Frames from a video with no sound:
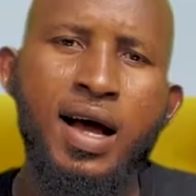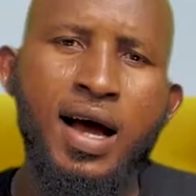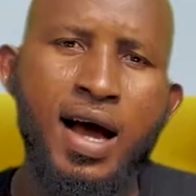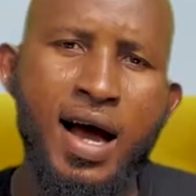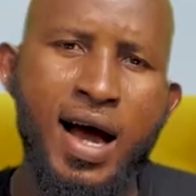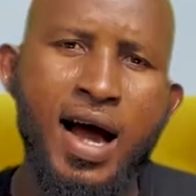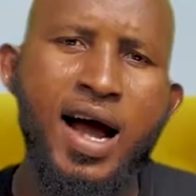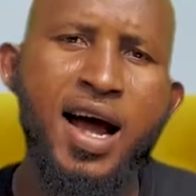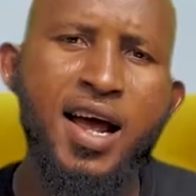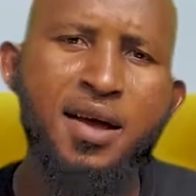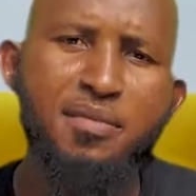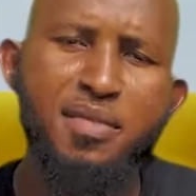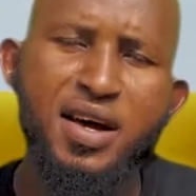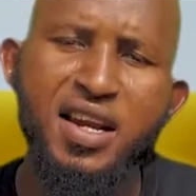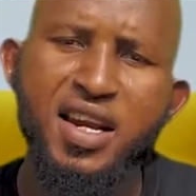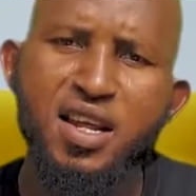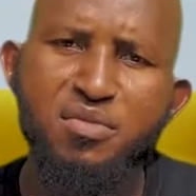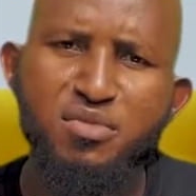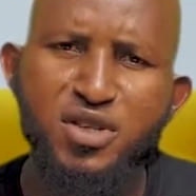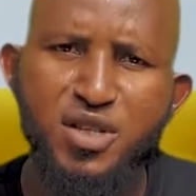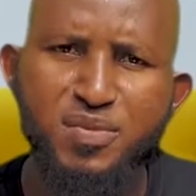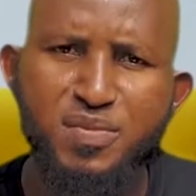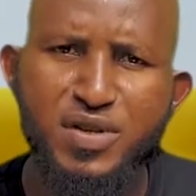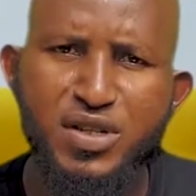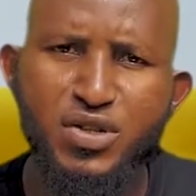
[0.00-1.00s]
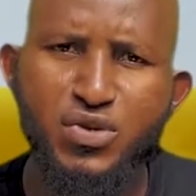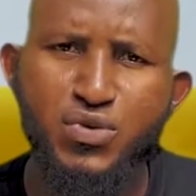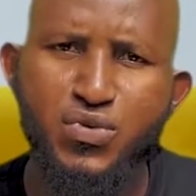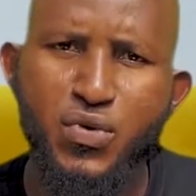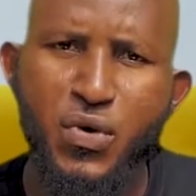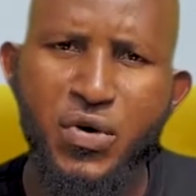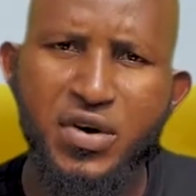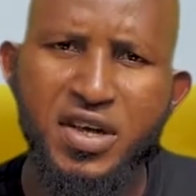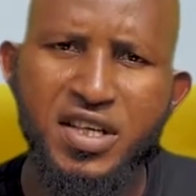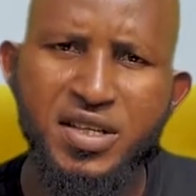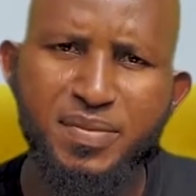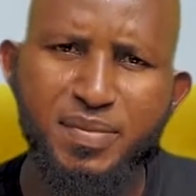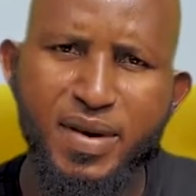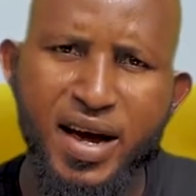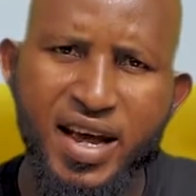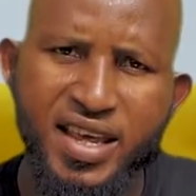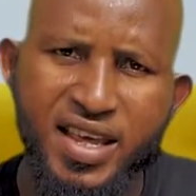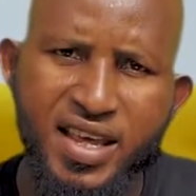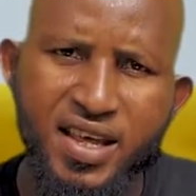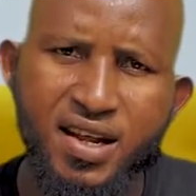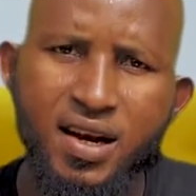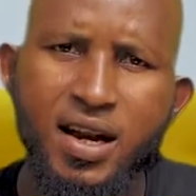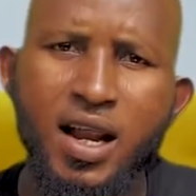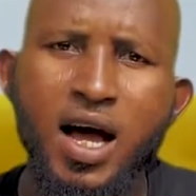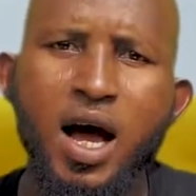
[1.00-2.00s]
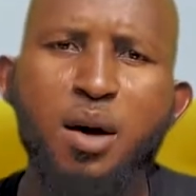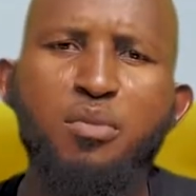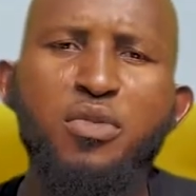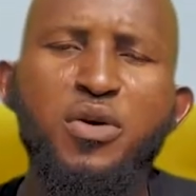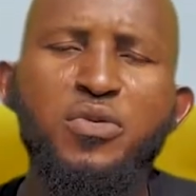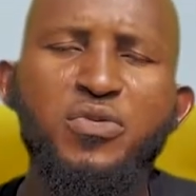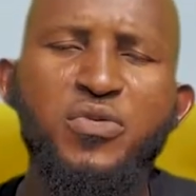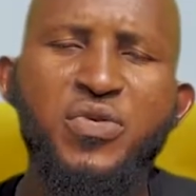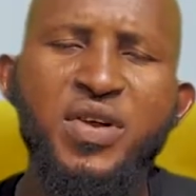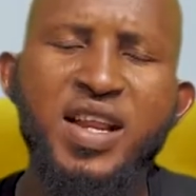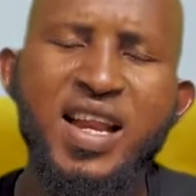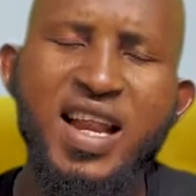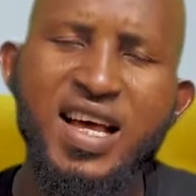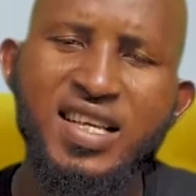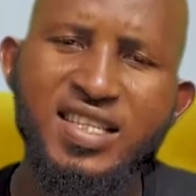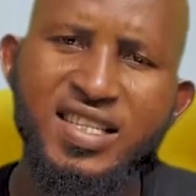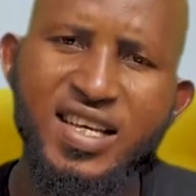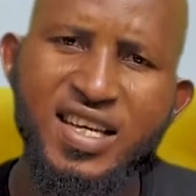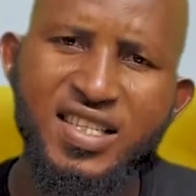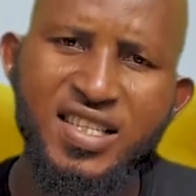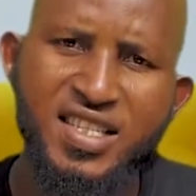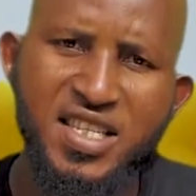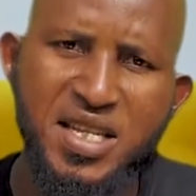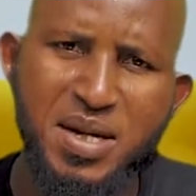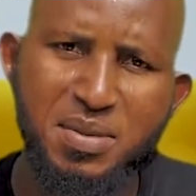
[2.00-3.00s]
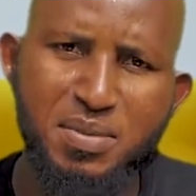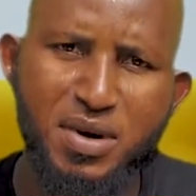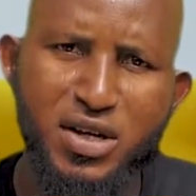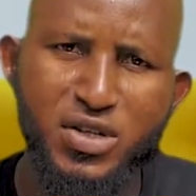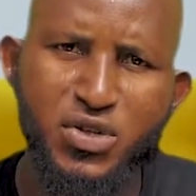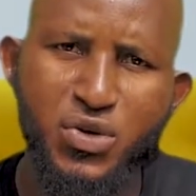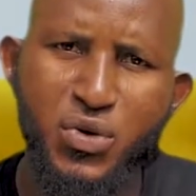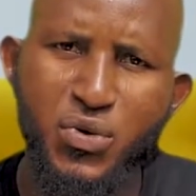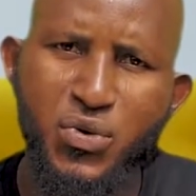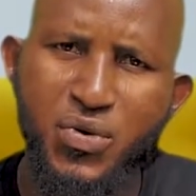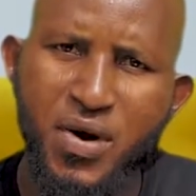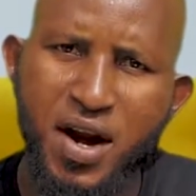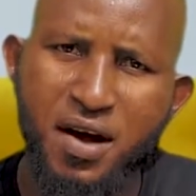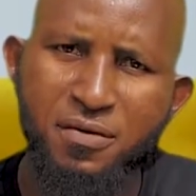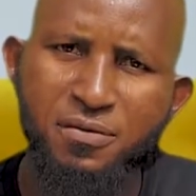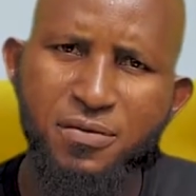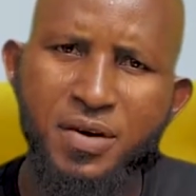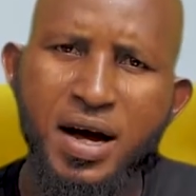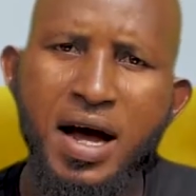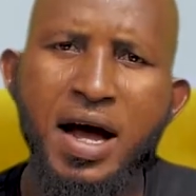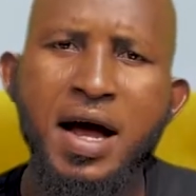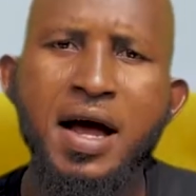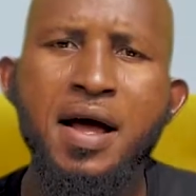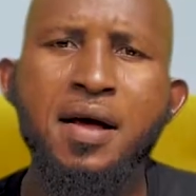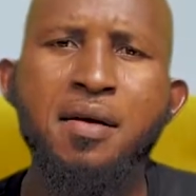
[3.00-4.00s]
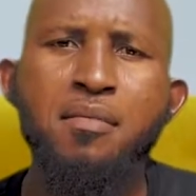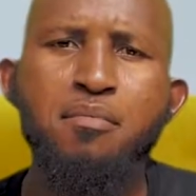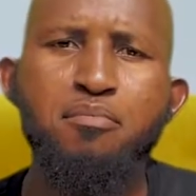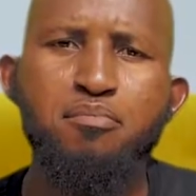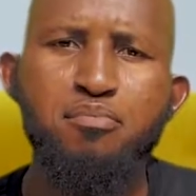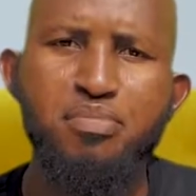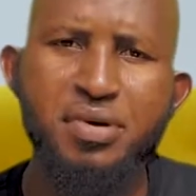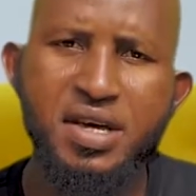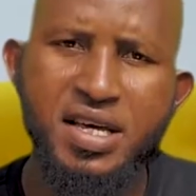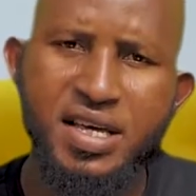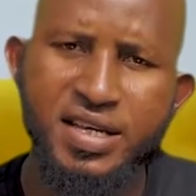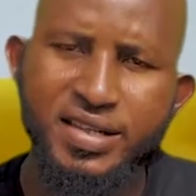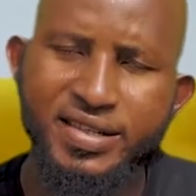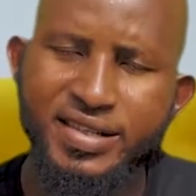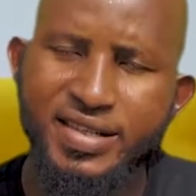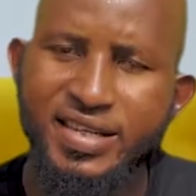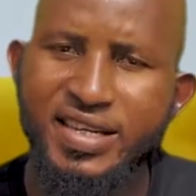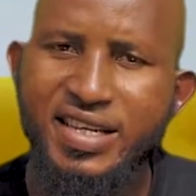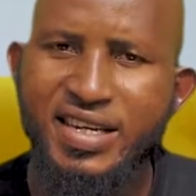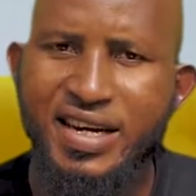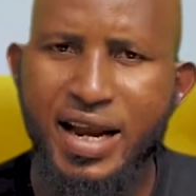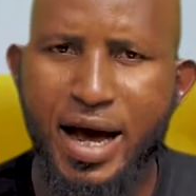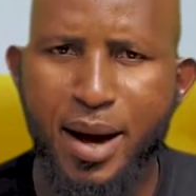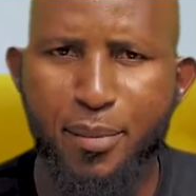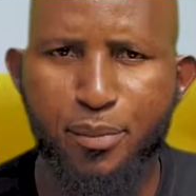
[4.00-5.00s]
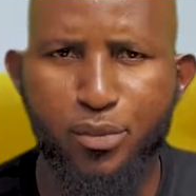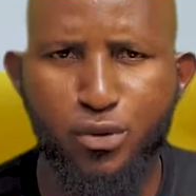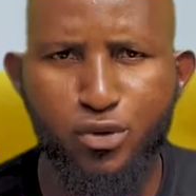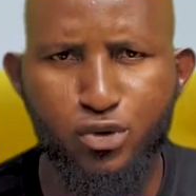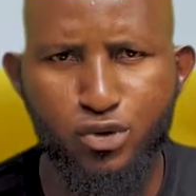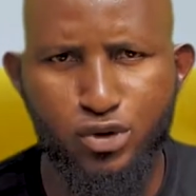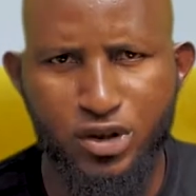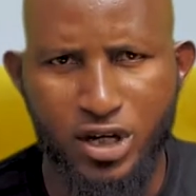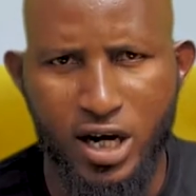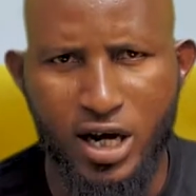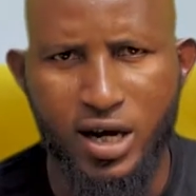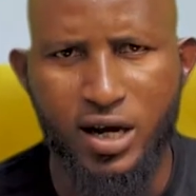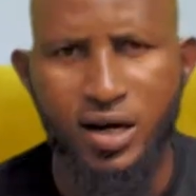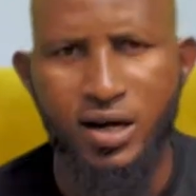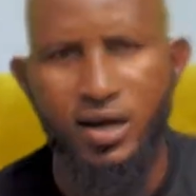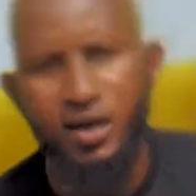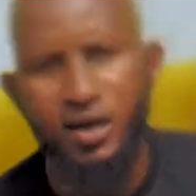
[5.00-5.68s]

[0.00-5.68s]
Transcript: Hi, my name is Bitrock Ismail. I'm a freelancer cinematographer based in Abuja.